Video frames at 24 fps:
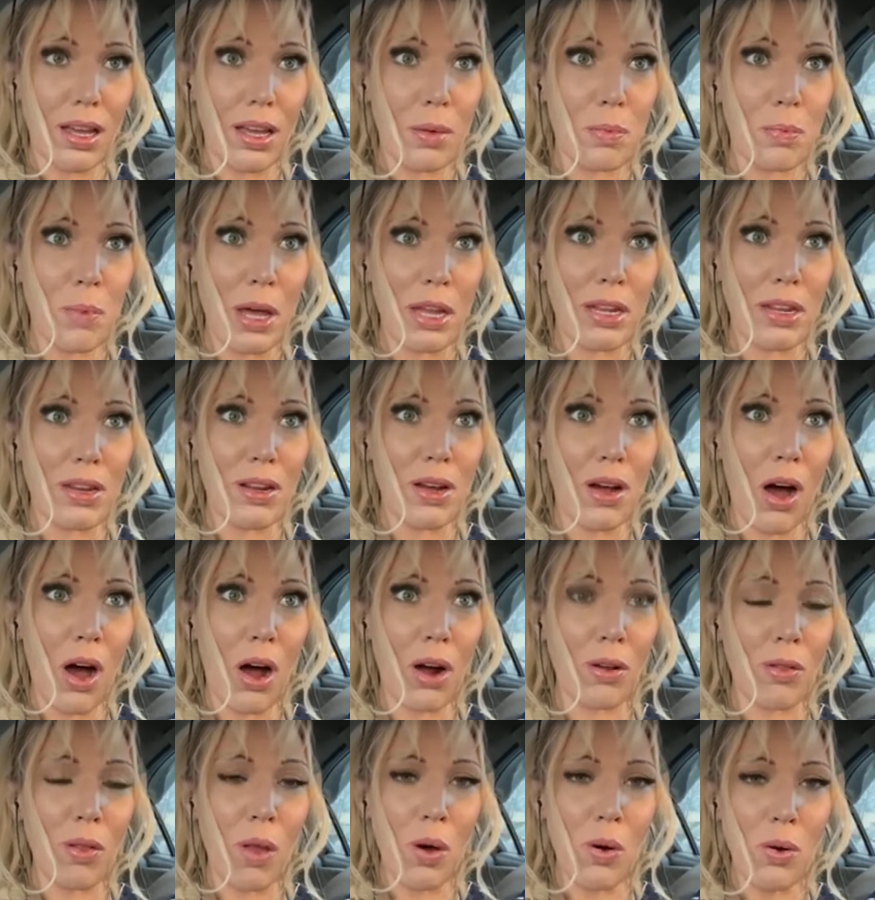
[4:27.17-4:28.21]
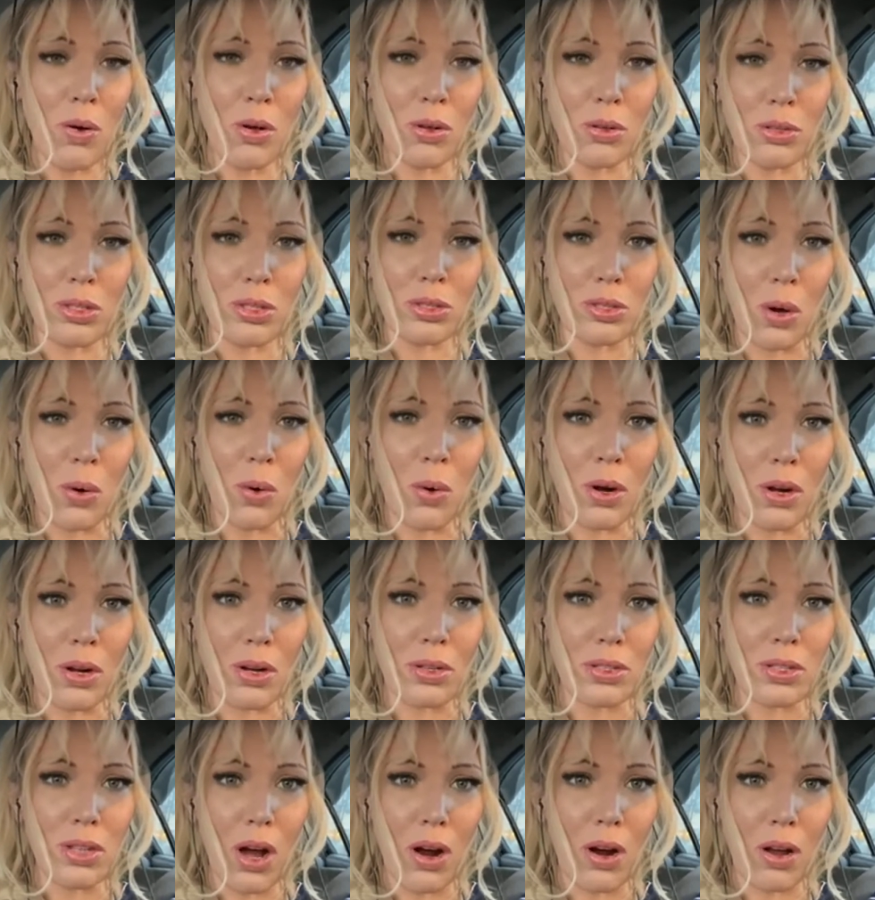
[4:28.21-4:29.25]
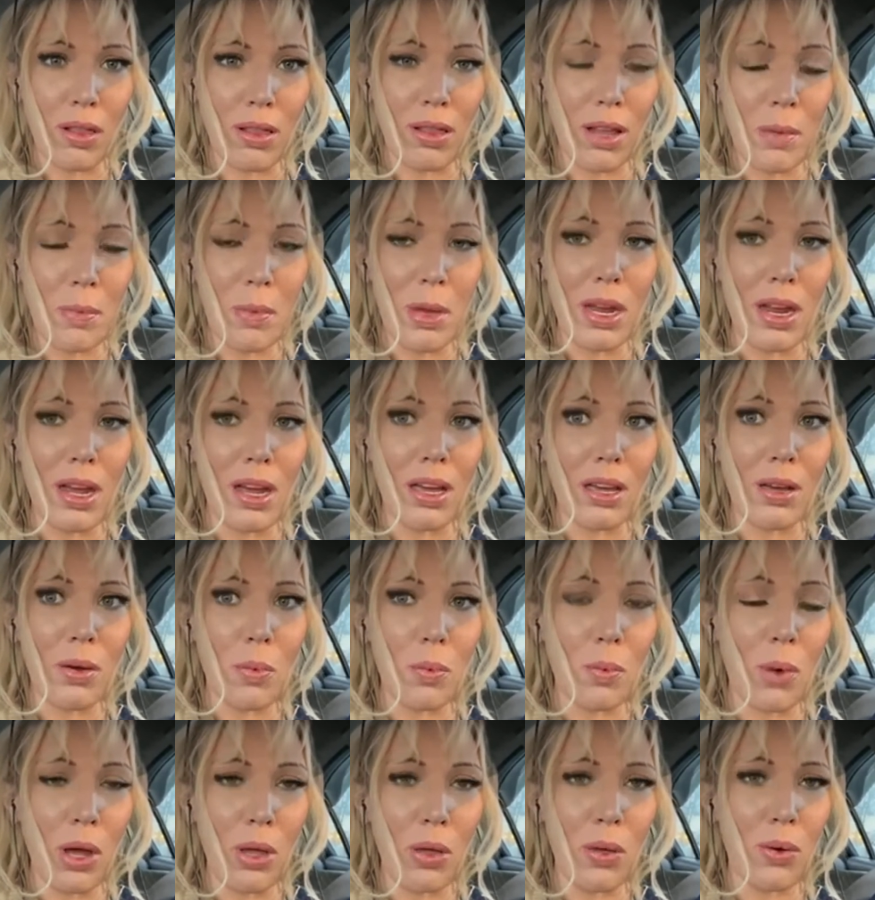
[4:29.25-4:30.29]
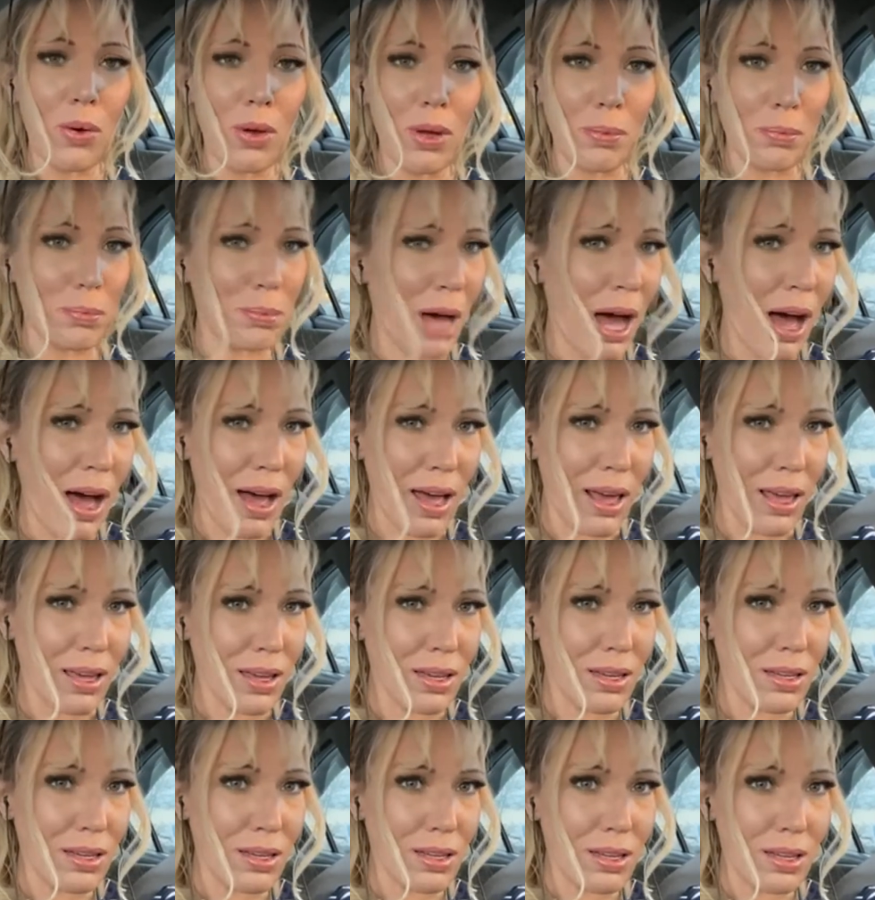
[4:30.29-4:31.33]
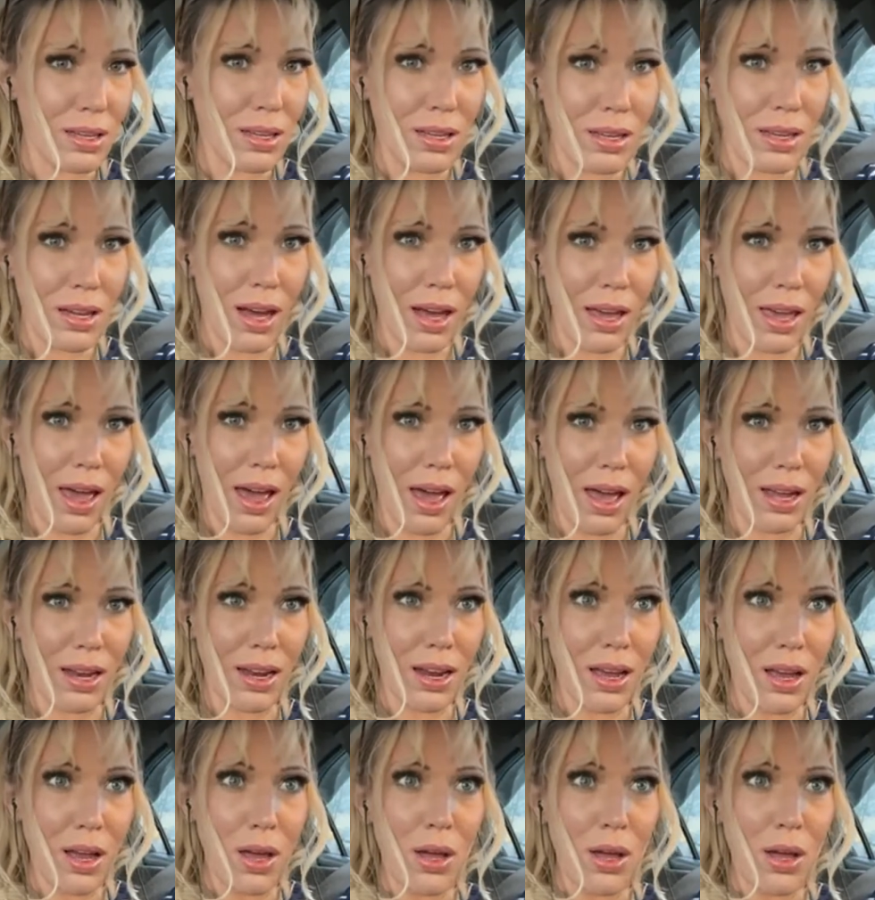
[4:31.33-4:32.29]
But our local stores are limiting what you can buy again.